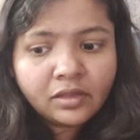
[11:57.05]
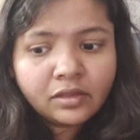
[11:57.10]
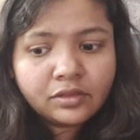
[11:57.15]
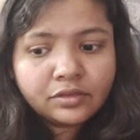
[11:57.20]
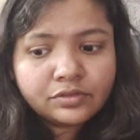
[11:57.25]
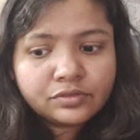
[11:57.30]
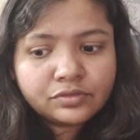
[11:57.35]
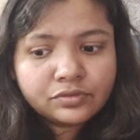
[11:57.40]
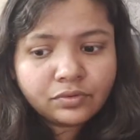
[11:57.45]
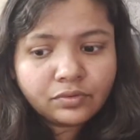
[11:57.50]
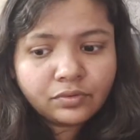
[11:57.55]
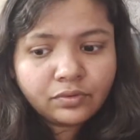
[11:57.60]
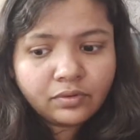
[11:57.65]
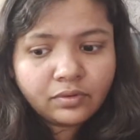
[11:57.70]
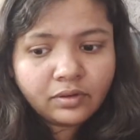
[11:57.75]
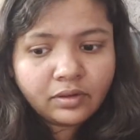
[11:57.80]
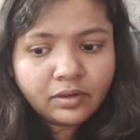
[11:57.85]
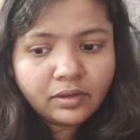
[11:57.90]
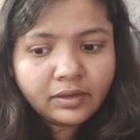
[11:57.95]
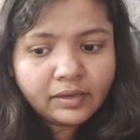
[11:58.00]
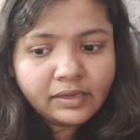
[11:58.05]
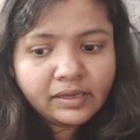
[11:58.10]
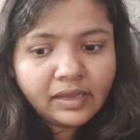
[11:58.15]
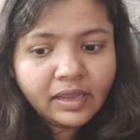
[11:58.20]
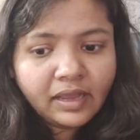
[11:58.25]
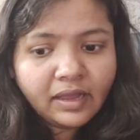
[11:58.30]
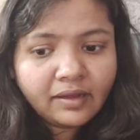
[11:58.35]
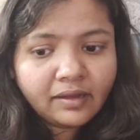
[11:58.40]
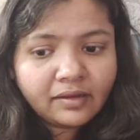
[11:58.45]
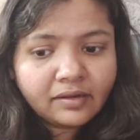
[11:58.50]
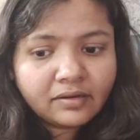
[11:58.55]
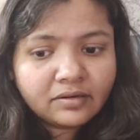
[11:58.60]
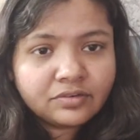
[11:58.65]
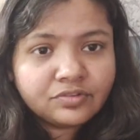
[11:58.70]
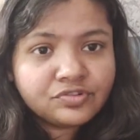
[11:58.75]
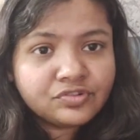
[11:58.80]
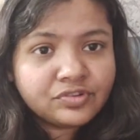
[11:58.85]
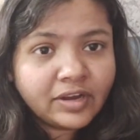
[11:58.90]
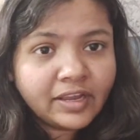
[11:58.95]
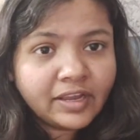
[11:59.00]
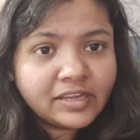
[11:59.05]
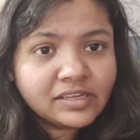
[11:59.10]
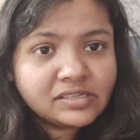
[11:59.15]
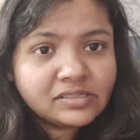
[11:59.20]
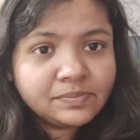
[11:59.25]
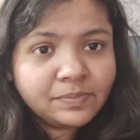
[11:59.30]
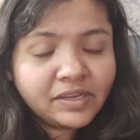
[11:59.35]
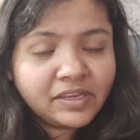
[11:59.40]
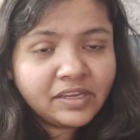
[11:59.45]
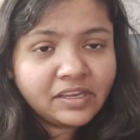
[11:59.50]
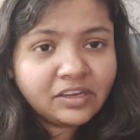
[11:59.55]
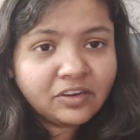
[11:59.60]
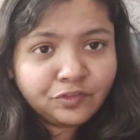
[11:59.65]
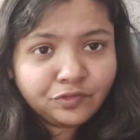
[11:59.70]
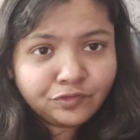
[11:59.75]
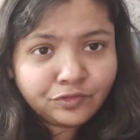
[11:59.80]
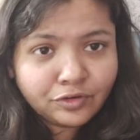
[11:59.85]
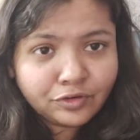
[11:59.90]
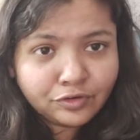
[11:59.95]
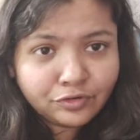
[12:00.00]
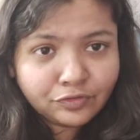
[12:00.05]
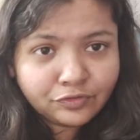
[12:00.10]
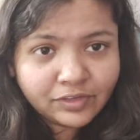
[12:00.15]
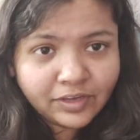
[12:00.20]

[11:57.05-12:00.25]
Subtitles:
So yeah, try speaking in front of the